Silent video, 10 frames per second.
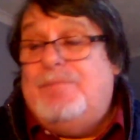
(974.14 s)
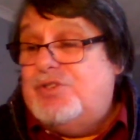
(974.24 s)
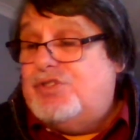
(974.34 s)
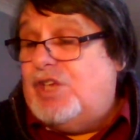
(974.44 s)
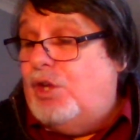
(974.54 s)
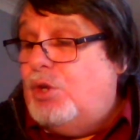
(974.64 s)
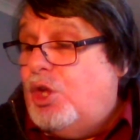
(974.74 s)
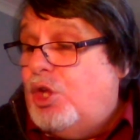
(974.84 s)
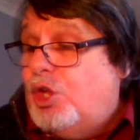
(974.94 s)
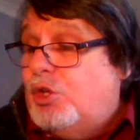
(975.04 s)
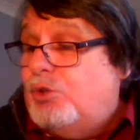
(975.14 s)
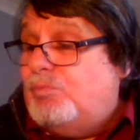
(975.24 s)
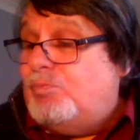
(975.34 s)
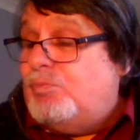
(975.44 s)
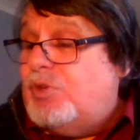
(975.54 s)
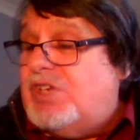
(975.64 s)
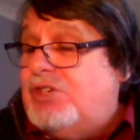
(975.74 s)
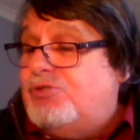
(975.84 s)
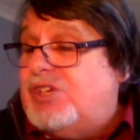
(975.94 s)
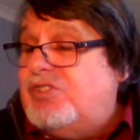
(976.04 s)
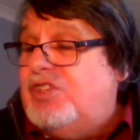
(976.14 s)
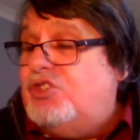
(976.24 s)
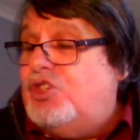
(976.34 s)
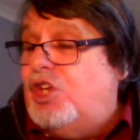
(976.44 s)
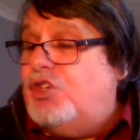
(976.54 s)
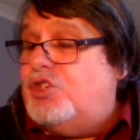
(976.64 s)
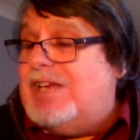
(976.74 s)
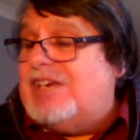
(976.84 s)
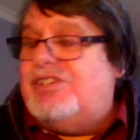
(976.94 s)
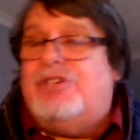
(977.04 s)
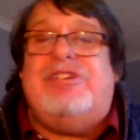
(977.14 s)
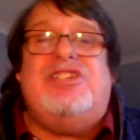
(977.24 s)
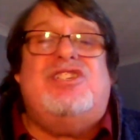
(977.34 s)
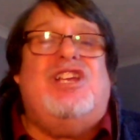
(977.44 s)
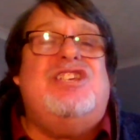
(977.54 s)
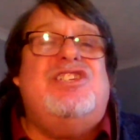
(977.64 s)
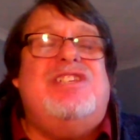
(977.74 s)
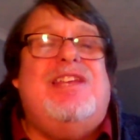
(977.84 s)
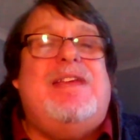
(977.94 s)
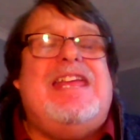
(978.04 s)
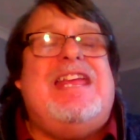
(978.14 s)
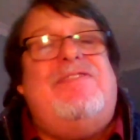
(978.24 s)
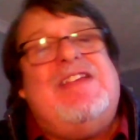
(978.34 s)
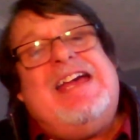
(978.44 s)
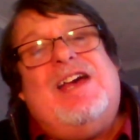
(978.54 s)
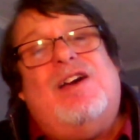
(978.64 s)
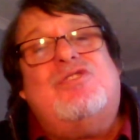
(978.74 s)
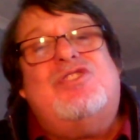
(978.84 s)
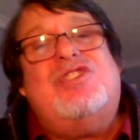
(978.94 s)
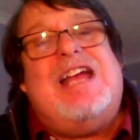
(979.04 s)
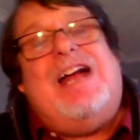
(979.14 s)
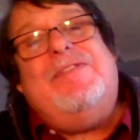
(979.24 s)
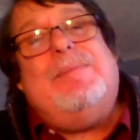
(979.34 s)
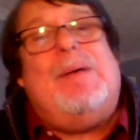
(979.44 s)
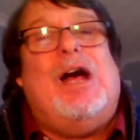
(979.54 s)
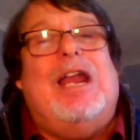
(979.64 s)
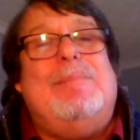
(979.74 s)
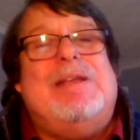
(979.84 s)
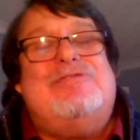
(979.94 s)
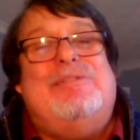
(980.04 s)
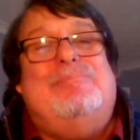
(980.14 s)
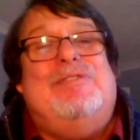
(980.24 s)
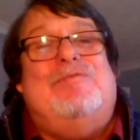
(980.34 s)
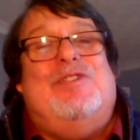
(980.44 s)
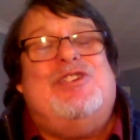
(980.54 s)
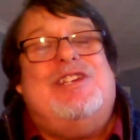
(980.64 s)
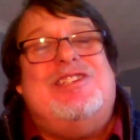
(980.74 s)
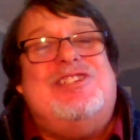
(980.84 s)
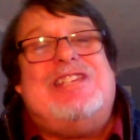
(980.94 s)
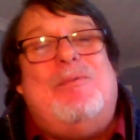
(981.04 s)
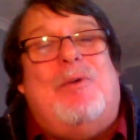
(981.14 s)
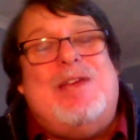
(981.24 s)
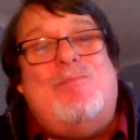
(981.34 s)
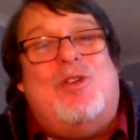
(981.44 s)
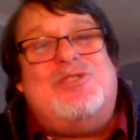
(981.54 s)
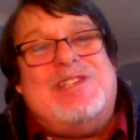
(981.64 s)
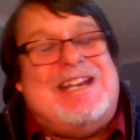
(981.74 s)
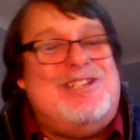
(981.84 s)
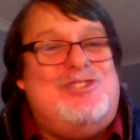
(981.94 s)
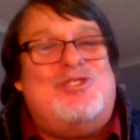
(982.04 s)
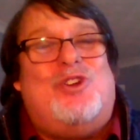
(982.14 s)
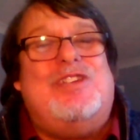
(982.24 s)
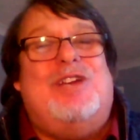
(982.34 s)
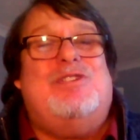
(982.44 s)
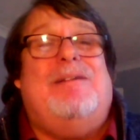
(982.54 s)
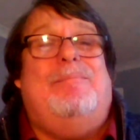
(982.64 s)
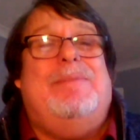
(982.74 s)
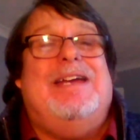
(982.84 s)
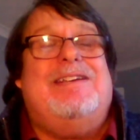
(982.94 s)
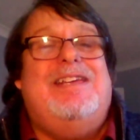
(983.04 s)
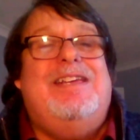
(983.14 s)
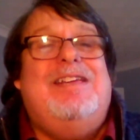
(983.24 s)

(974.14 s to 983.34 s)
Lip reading: So it's interesting that Churchill actually criticises him in the House under parliamentary privilege. He can say what he wants, and Anderson's got no comeback.